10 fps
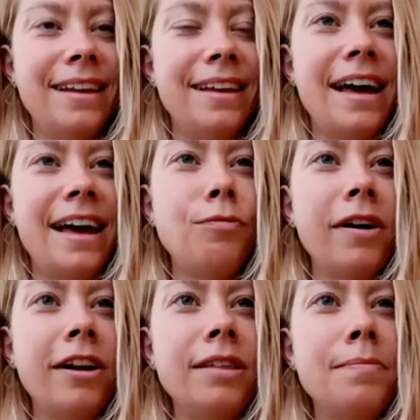and what
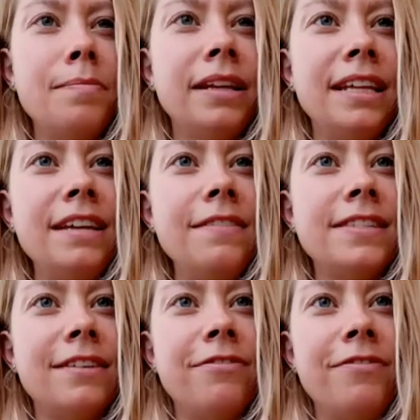are the beliefs
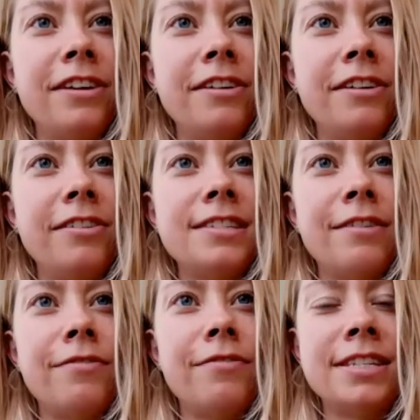and fears
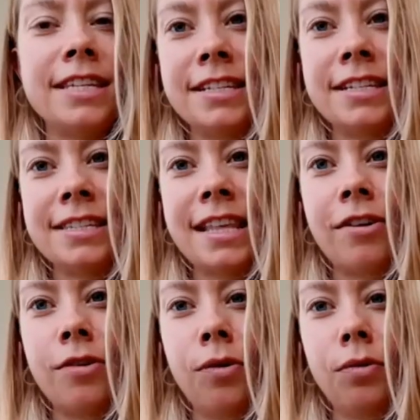and resistance
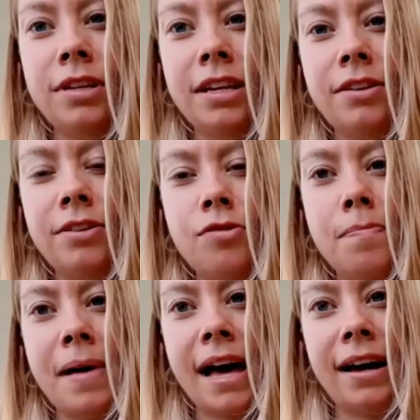that are holding you
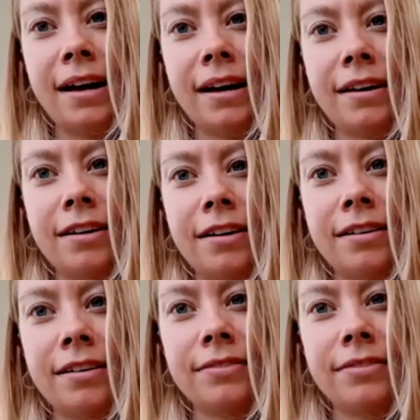back
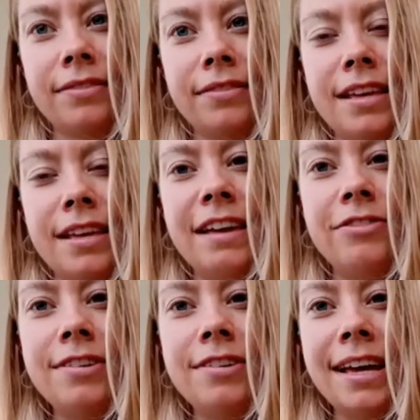if
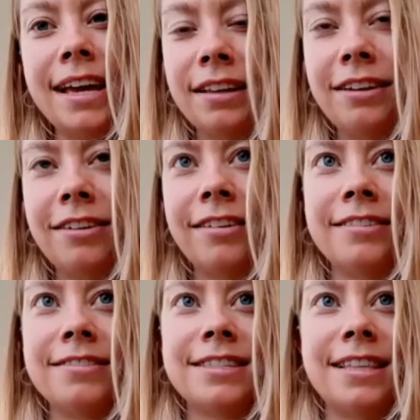you can get clear on
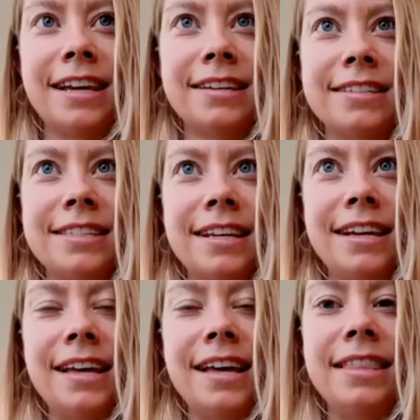those things
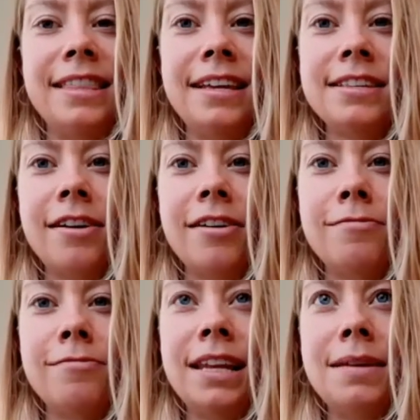these are
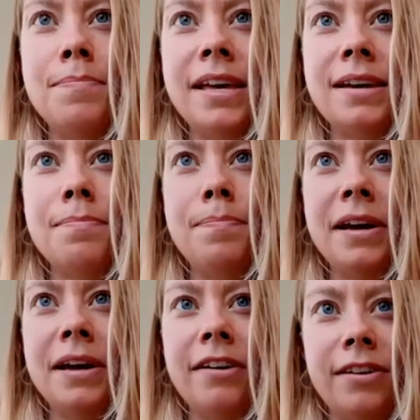really big
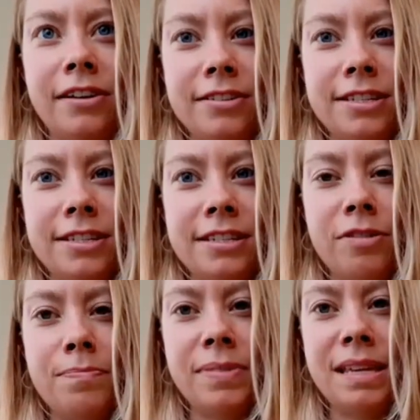barriers
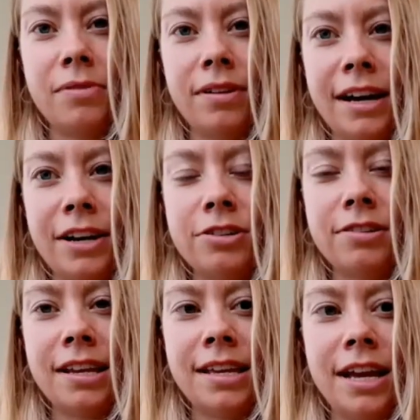for people
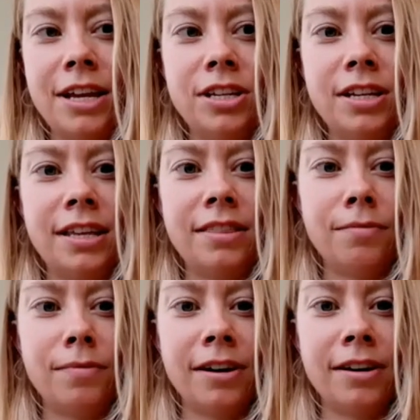actually engaging in the
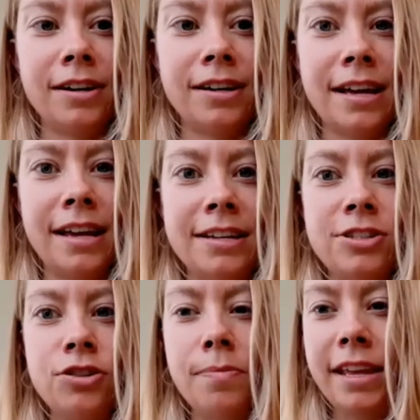work. And
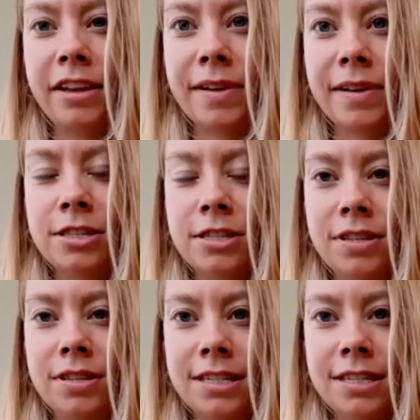so many of my
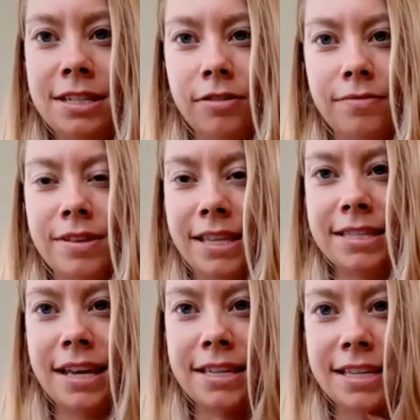students deal with
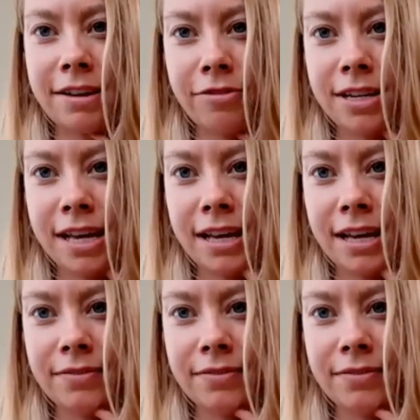these things every day.